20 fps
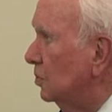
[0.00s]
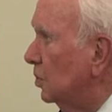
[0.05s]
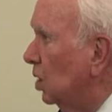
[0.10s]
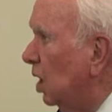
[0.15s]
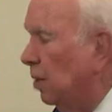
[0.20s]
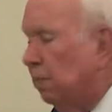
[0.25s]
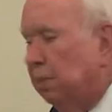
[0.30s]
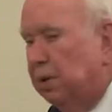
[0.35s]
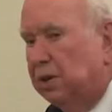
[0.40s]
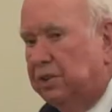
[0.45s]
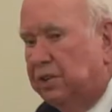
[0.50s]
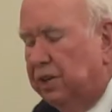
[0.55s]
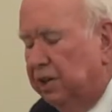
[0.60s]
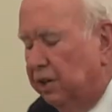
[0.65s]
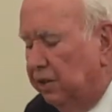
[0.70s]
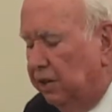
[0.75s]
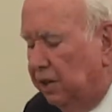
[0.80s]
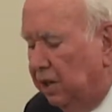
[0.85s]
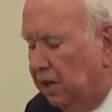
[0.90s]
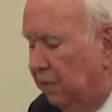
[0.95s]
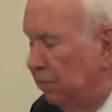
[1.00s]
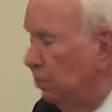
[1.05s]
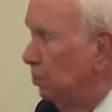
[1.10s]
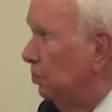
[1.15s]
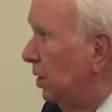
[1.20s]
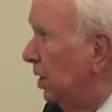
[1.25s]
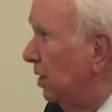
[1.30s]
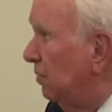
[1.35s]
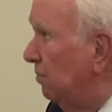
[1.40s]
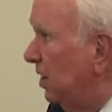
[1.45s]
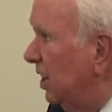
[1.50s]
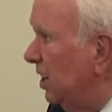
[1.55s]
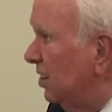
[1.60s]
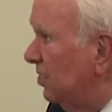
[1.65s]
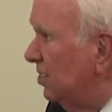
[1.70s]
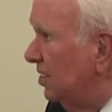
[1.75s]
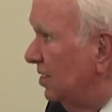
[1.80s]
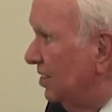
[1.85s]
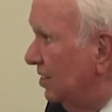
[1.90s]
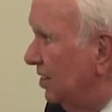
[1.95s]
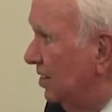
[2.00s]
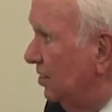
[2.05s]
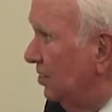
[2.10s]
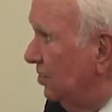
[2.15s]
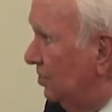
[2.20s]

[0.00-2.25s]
I'll pretend that I'm advancing these.